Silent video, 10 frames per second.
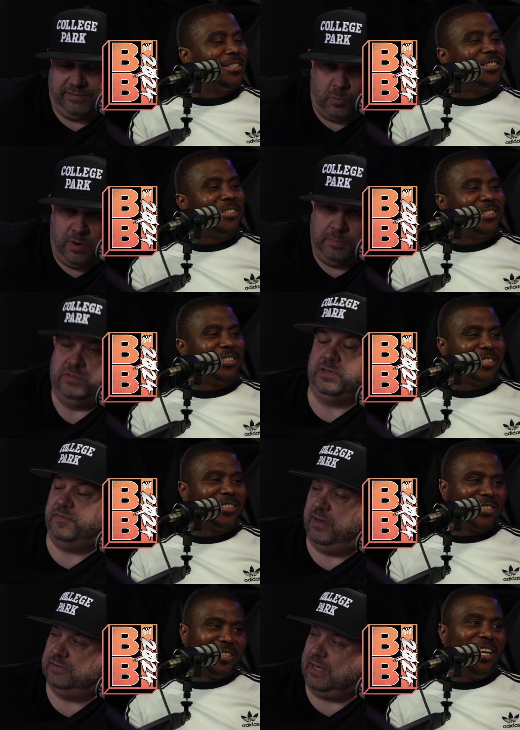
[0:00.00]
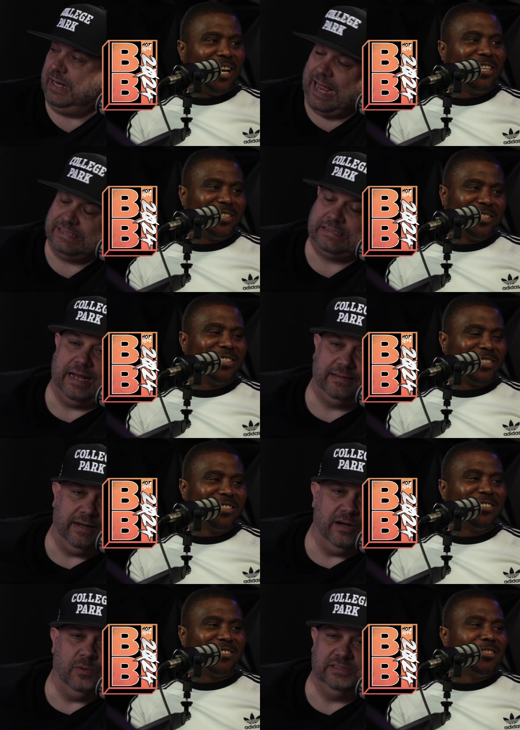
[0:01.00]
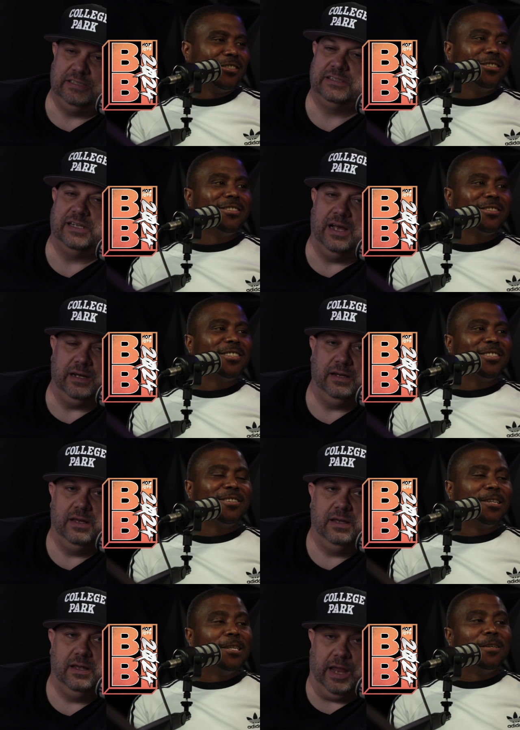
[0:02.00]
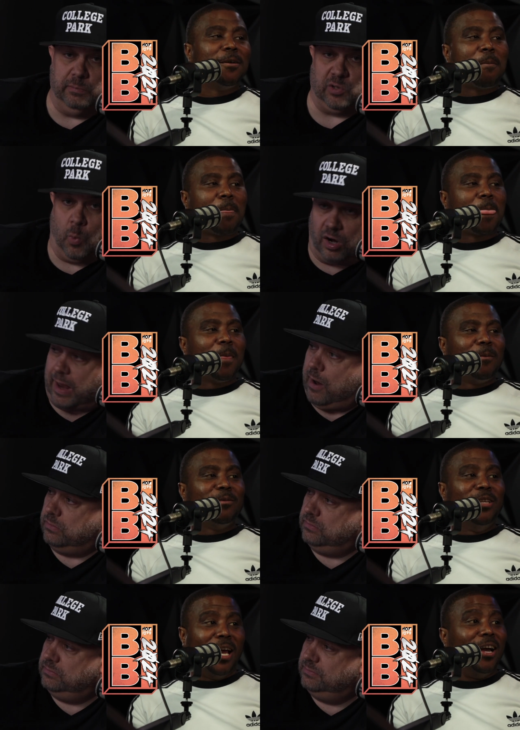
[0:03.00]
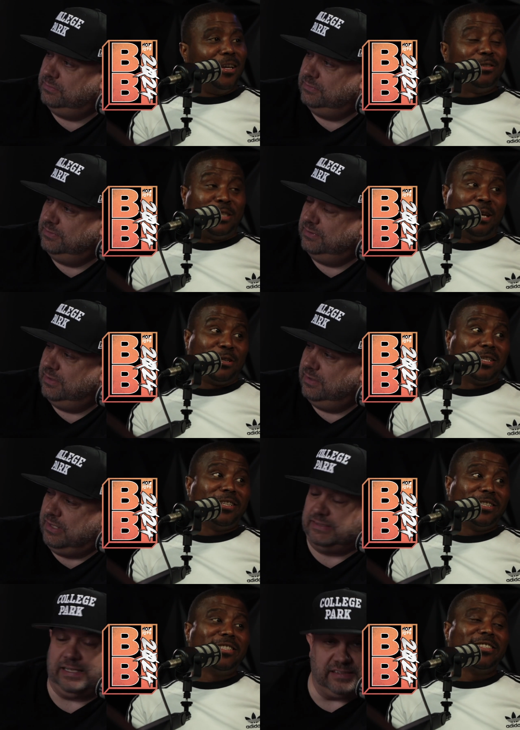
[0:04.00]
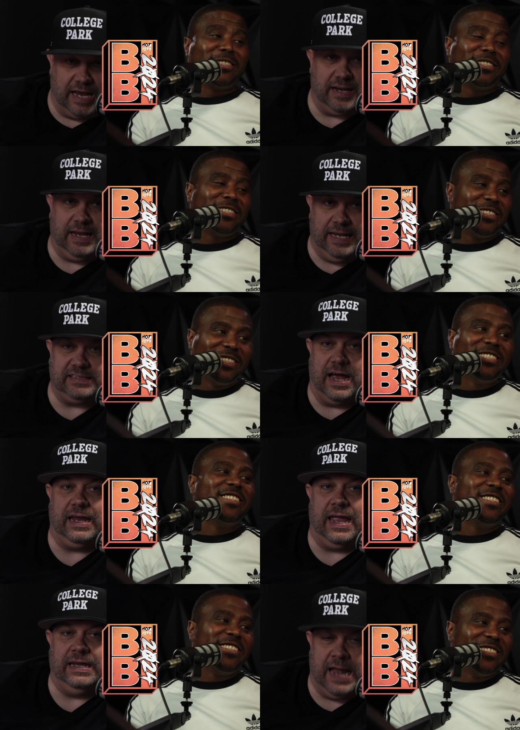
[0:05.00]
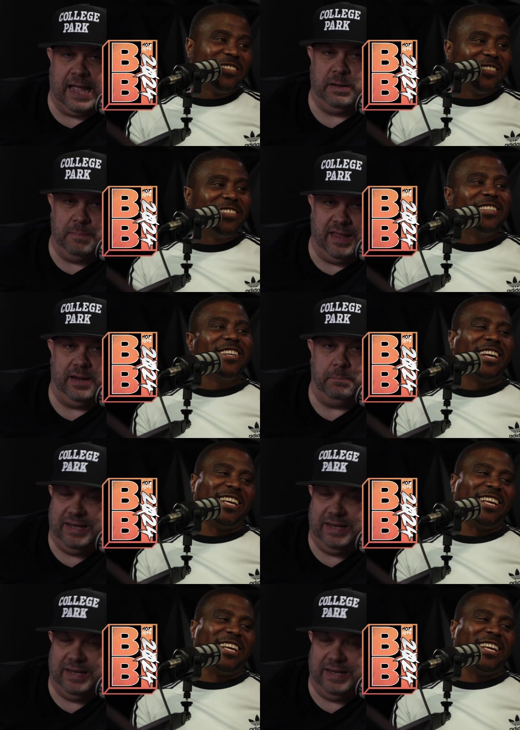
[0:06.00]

Speaker 1: after one music fest. Yeah, I, I sat there and was just like, it was a workout. Yeah, seriously, because it's like it's like a 90 minute